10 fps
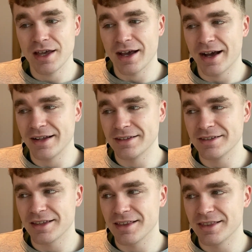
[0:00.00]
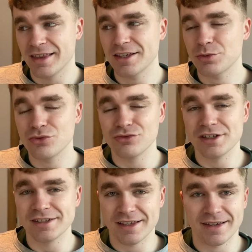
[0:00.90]
And this will
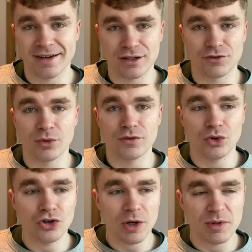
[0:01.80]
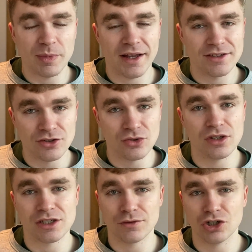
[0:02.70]
really take it out of you. If you're not prepared to do
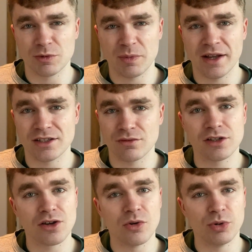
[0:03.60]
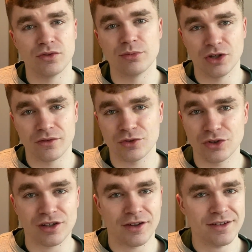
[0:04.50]
this, if you're not prepared to really go above and beyond for your
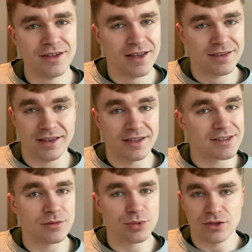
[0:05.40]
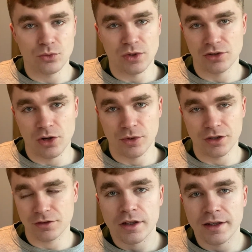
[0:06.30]
client, then this simply will not work.